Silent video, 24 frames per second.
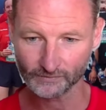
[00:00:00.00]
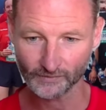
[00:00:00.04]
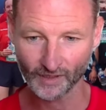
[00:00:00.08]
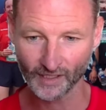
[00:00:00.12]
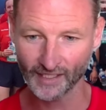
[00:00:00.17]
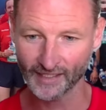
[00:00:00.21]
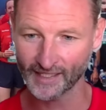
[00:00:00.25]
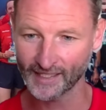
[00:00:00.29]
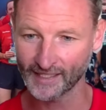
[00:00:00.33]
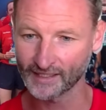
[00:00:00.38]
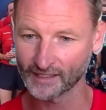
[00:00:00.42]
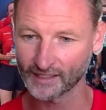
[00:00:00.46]

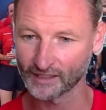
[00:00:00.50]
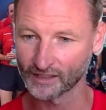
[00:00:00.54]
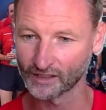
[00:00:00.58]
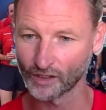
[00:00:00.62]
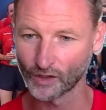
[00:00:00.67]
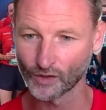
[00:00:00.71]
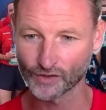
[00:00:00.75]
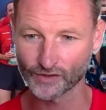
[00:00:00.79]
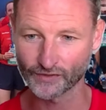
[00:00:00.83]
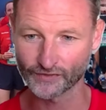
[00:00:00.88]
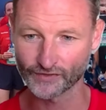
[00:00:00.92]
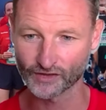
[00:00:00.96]
Again,
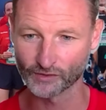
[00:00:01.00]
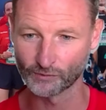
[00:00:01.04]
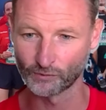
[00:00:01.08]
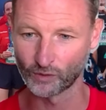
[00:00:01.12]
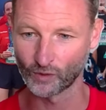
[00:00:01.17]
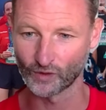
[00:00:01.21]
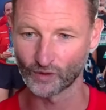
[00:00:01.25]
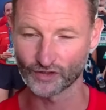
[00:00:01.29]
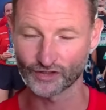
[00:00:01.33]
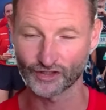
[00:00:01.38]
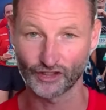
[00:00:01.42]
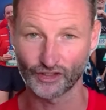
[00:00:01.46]
loads of
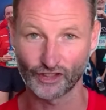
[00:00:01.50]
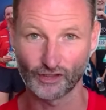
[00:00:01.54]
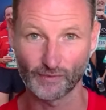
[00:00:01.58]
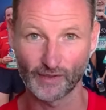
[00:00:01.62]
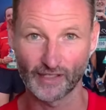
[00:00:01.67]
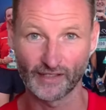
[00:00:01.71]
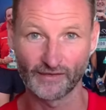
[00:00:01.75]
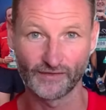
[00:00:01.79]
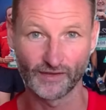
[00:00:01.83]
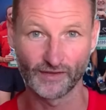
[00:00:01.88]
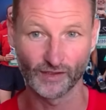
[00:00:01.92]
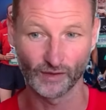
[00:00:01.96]
support, so you
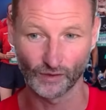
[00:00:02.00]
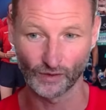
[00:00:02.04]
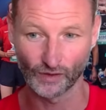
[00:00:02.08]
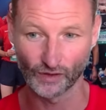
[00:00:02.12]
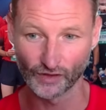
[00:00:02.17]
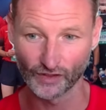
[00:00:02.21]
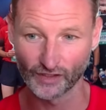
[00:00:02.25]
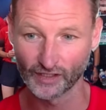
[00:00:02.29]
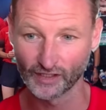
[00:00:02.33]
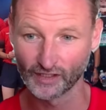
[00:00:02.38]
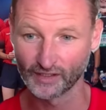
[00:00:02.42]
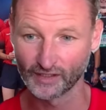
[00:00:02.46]
may feel
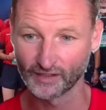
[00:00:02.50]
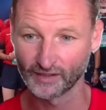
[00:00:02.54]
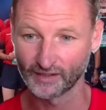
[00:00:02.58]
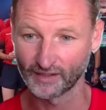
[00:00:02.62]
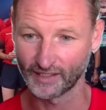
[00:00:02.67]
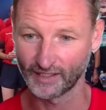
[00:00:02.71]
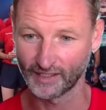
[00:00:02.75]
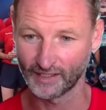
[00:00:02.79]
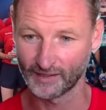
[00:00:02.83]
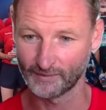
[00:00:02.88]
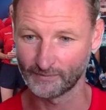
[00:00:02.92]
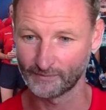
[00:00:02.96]
good.
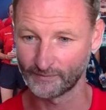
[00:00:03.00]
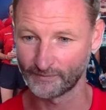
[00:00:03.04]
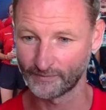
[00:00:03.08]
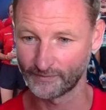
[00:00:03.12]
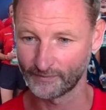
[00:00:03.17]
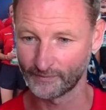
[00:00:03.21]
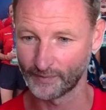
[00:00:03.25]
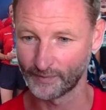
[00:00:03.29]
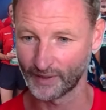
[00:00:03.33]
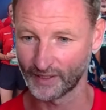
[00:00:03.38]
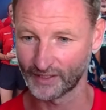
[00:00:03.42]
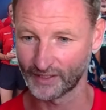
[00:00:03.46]

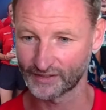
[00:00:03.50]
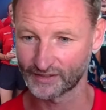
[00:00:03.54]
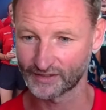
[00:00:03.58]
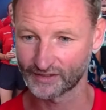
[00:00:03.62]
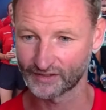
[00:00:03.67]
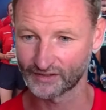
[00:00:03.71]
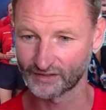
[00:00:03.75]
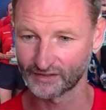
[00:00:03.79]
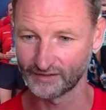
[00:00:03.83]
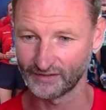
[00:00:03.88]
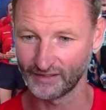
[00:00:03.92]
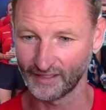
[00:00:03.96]
But
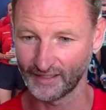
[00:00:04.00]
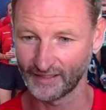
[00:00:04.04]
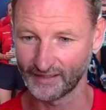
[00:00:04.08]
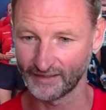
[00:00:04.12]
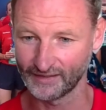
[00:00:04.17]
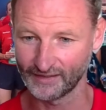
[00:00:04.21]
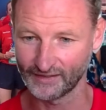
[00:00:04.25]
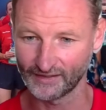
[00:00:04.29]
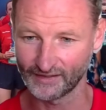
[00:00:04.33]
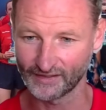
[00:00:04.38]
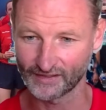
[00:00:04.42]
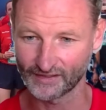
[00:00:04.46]
yeah,
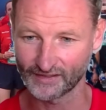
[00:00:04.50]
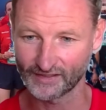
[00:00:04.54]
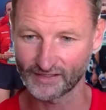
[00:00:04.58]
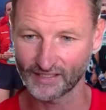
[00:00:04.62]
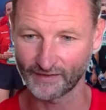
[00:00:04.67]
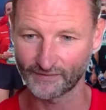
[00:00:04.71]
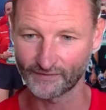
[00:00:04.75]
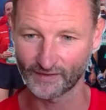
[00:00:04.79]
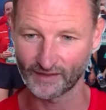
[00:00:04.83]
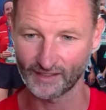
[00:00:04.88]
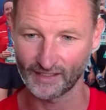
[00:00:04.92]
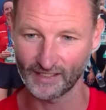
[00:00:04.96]
it's
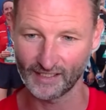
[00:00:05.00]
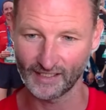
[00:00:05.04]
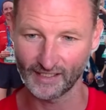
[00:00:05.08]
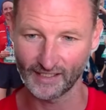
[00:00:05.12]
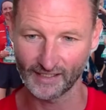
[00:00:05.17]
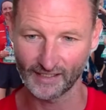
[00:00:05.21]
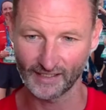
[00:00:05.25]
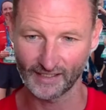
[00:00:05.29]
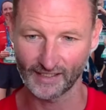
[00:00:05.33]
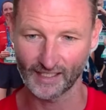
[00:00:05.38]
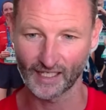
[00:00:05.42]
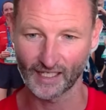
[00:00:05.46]
definitely
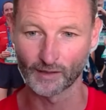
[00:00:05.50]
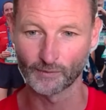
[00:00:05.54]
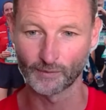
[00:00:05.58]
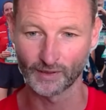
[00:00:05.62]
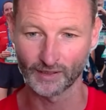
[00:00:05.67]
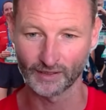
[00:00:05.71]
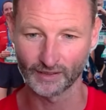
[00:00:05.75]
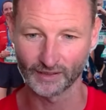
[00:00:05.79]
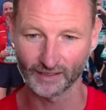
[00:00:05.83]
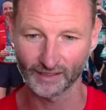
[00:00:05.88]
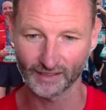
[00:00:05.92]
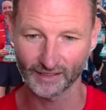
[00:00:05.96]

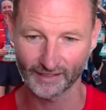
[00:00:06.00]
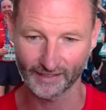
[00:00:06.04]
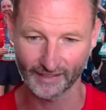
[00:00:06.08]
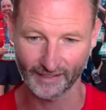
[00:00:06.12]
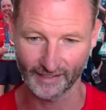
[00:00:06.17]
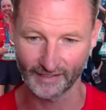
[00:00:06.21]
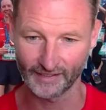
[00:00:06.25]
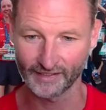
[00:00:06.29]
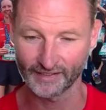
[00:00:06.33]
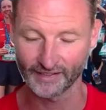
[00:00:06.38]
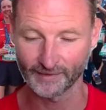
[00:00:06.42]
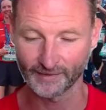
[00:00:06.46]
uphill,
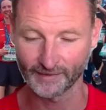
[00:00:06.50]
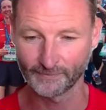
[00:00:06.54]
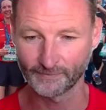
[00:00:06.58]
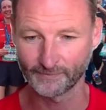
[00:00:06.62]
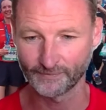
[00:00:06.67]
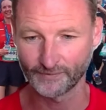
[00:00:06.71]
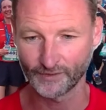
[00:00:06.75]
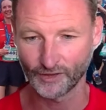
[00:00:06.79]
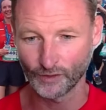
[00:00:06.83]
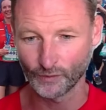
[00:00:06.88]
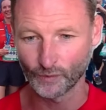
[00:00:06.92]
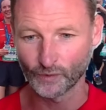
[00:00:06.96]
and
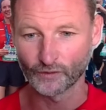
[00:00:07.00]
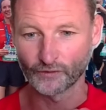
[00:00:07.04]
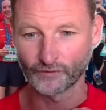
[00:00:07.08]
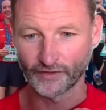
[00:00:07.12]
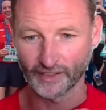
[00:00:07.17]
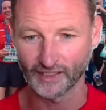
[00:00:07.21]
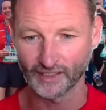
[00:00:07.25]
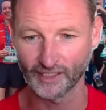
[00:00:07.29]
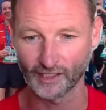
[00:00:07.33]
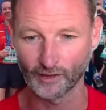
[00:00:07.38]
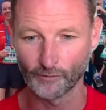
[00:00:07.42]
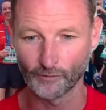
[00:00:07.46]
you will
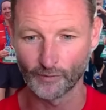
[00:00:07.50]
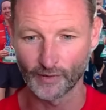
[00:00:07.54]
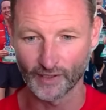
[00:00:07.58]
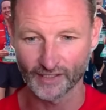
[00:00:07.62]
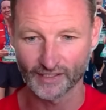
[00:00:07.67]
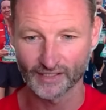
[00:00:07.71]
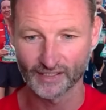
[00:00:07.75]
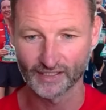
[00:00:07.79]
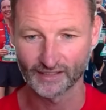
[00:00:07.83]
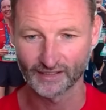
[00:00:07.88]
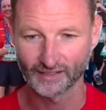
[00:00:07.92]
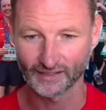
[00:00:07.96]
feel it a bit.
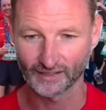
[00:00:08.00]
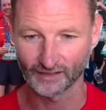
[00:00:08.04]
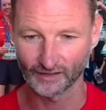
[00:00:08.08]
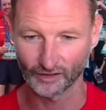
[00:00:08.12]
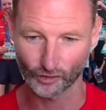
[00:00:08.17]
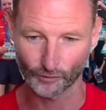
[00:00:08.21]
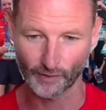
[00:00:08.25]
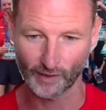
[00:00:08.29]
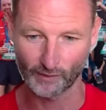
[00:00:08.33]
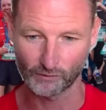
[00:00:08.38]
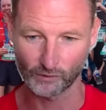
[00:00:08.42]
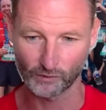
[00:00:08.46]
A lot
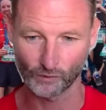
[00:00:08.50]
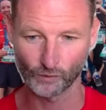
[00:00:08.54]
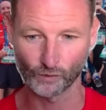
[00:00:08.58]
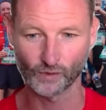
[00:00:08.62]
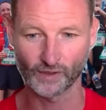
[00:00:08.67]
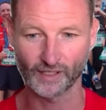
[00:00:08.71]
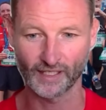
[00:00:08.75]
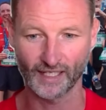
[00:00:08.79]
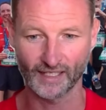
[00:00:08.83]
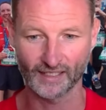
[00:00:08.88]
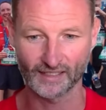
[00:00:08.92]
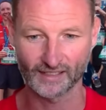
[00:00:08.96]
of people will
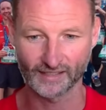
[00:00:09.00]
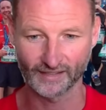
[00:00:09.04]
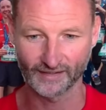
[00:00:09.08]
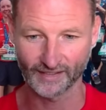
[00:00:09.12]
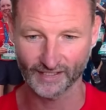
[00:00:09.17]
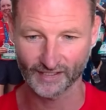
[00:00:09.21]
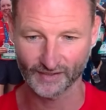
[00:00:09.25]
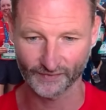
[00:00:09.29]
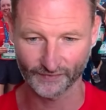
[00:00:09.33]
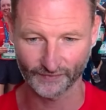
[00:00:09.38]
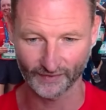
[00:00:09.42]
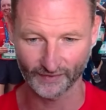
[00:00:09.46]
get to
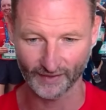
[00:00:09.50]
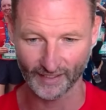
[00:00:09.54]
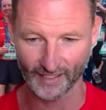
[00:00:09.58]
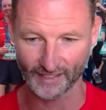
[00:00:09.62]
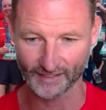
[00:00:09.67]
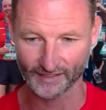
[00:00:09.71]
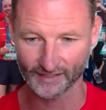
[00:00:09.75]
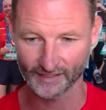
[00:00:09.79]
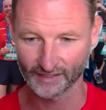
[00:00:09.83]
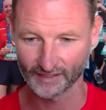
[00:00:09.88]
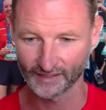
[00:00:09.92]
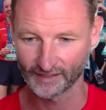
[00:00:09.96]
this
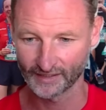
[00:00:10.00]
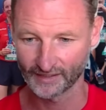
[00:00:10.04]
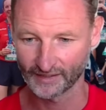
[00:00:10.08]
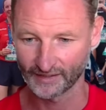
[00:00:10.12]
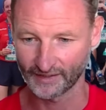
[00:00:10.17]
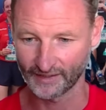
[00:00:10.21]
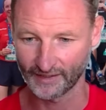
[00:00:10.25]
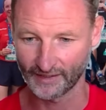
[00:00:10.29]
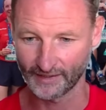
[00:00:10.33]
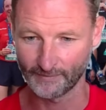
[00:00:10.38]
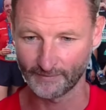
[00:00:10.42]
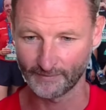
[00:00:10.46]
flat
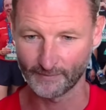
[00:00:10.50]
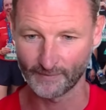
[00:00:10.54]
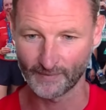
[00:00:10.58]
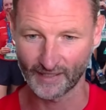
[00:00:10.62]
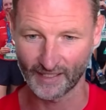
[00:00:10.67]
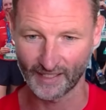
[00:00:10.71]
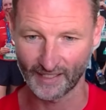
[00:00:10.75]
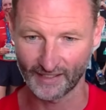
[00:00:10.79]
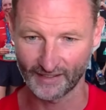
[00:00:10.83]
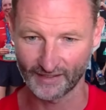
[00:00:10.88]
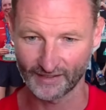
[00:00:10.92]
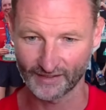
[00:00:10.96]

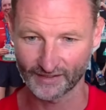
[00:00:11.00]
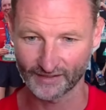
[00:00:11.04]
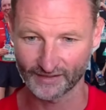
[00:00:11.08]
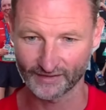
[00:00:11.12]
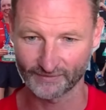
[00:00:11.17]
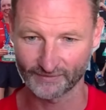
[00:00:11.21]
and